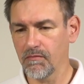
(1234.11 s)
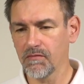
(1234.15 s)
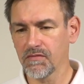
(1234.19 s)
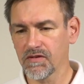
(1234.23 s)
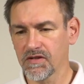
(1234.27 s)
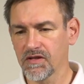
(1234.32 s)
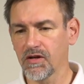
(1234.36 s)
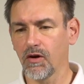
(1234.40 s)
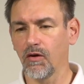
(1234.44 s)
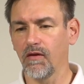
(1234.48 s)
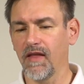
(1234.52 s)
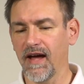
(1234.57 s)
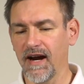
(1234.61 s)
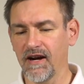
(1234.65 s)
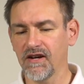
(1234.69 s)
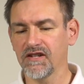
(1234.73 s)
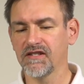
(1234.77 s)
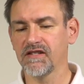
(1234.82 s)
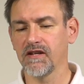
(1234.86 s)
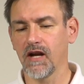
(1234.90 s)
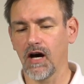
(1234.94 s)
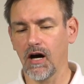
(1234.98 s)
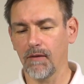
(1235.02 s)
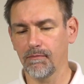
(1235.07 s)
So
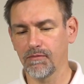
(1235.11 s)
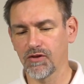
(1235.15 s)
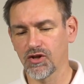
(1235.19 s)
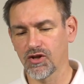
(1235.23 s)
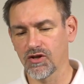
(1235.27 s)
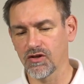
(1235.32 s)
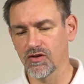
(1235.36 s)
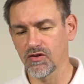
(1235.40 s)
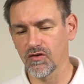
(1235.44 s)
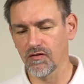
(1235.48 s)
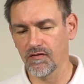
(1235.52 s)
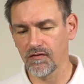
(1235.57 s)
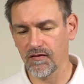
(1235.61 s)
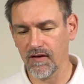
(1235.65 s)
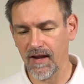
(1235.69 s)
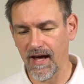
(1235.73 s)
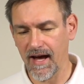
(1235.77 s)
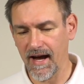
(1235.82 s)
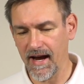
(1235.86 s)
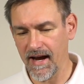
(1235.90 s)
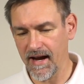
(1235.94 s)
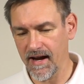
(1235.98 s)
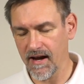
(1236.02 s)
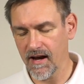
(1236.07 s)
there's an option to
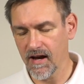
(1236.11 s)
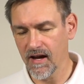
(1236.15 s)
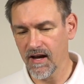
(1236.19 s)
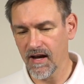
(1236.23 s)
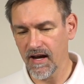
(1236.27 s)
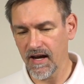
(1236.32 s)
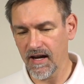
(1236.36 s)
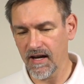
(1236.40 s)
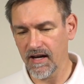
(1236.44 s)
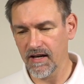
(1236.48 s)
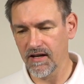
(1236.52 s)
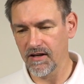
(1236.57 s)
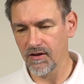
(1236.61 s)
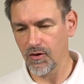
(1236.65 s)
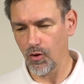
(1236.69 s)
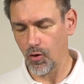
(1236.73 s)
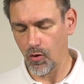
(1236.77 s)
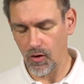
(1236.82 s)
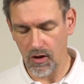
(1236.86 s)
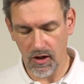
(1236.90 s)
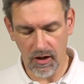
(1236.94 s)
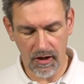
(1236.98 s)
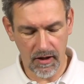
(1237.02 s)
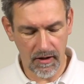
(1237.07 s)
fly
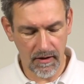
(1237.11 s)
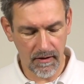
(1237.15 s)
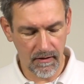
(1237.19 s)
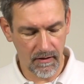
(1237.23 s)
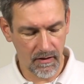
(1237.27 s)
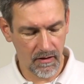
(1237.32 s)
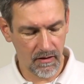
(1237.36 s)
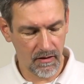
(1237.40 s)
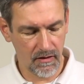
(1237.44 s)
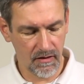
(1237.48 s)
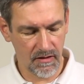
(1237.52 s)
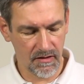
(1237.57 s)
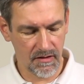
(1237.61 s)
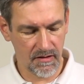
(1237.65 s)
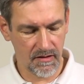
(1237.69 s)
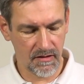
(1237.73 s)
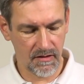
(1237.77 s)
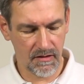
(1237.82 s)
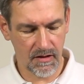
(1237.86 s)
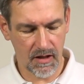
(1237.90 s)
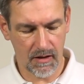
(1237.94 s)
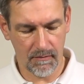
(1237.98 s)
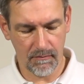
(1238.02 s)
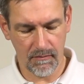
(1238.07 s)
indoor.
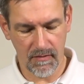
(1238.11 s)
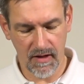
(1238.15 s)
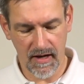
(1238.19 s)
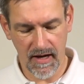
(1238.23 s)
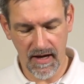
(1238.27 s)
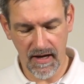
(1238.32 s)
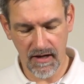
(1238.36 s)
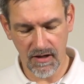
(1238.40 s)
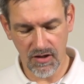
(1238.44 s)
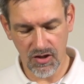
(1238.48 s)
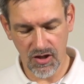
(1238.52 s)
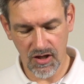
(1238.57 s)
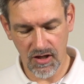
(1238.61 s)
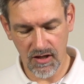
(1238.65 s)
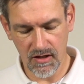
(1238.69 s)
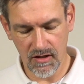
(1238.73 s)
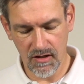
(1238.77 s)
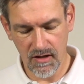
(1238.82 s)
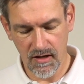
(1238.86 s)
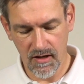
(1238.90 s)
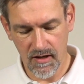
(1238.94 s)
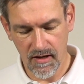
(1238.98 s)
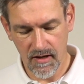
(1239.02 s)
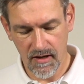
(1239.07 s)
Stop the engine.